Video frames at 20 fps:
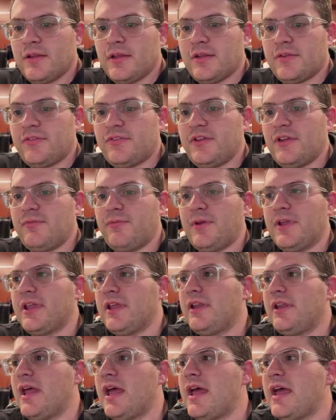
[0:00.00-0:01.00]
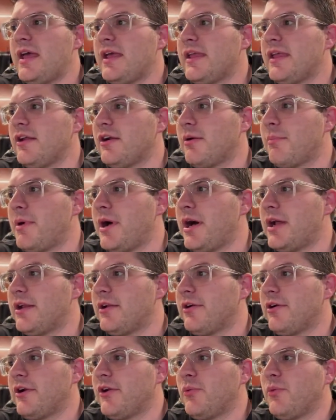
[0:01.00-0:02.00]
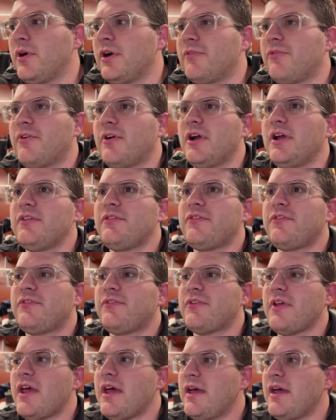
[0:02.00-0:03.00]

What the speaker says: See if we can get our monitoring to work for us.